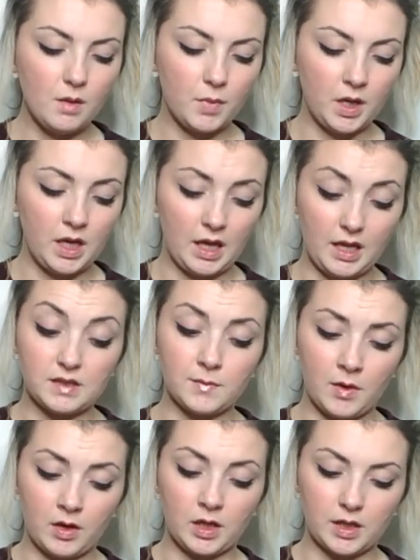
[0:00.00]
but yeah, that's
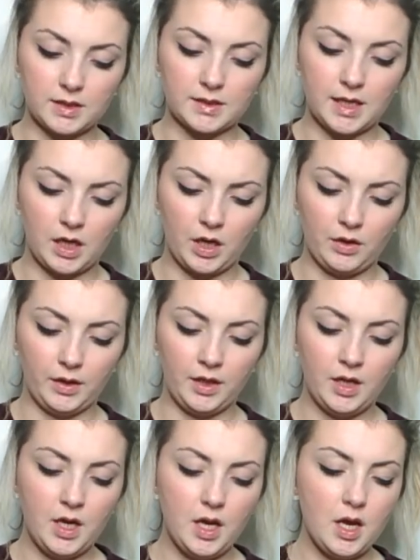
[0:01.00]
where I'd like to take
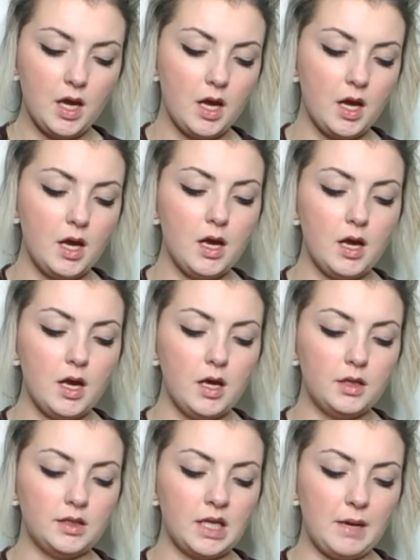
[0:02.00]
Logan
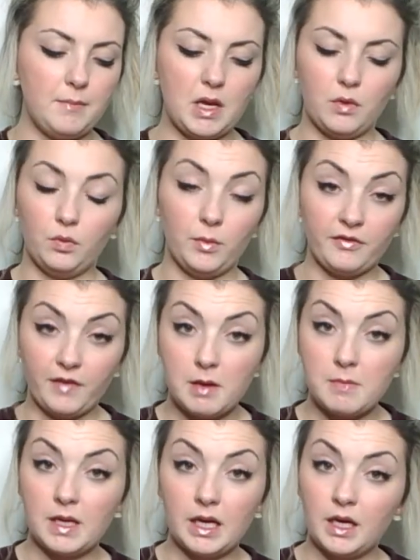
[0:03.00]
to meet all my
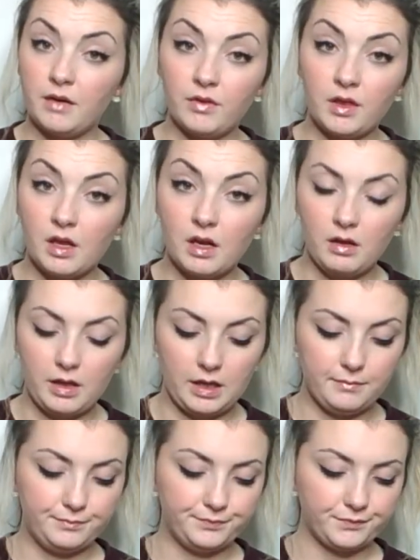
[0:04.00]
family and everything like
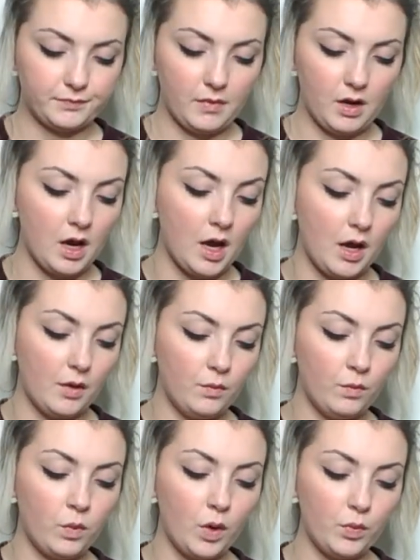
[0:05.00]
that. Uh,
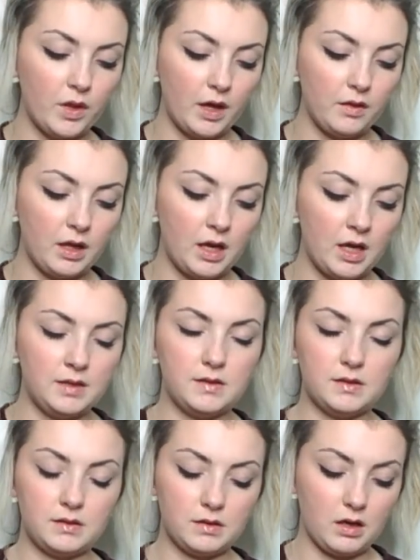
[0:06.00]
one without the kids.
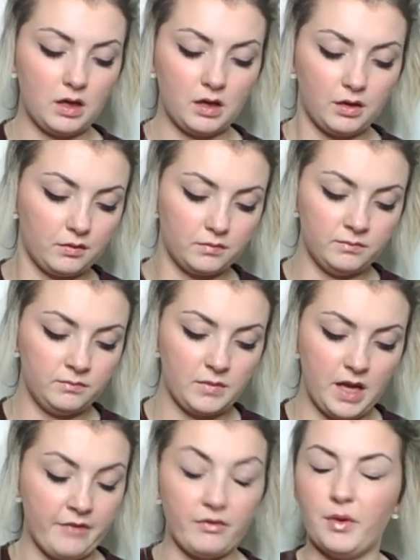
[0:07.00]
Uh,
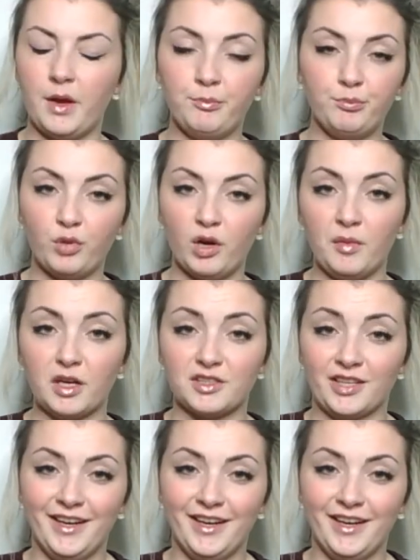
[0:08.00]
everywhere, pretty much.